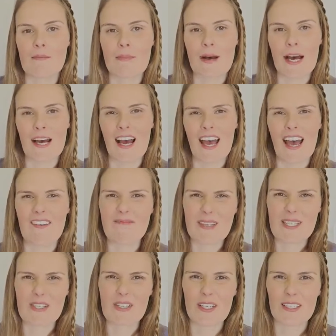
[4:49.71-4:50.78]
but I have
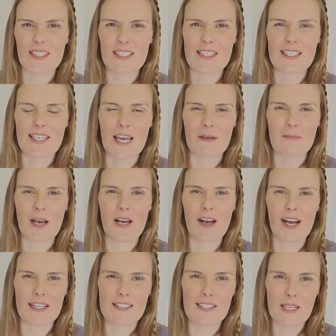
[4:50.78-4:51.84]
been struggling to take my
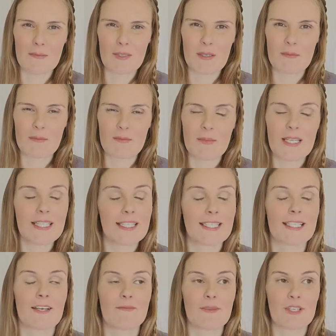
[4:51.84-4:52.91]
iron
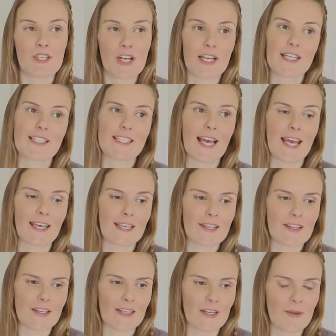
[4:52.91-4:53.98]
supplements. I've been trying to
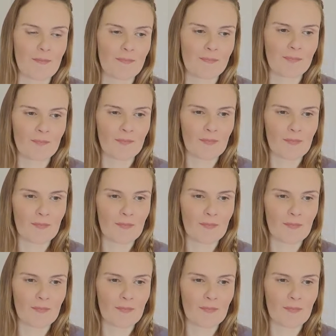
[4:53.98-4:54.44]
take the